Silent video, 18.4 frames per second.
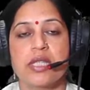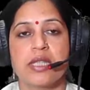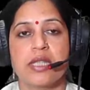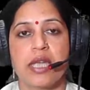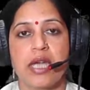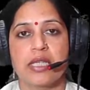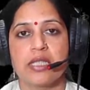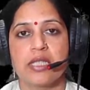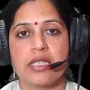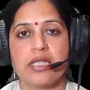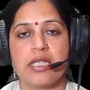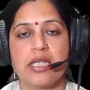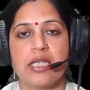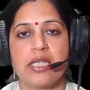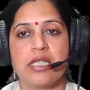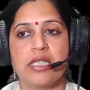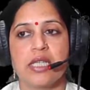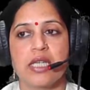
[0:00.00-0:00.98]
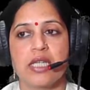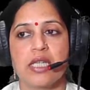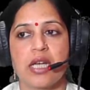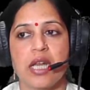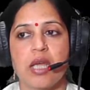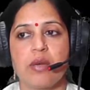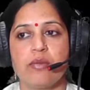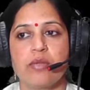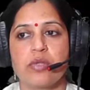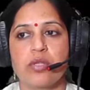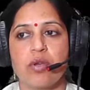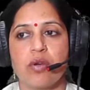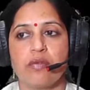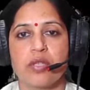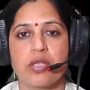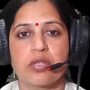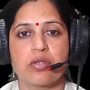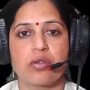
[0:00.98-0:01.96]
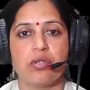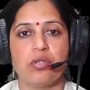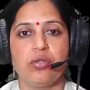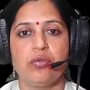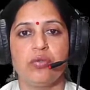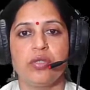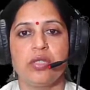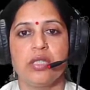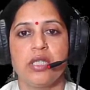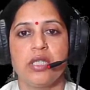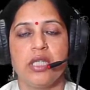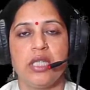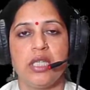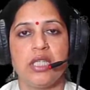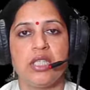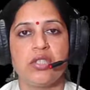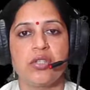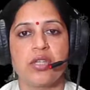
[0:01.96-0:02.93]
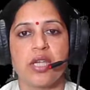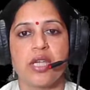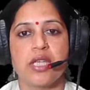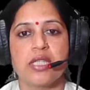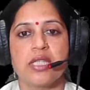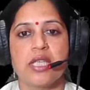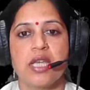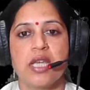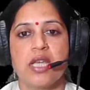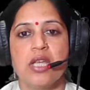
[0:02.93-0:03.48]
that containing 10 grams of the solute in each case,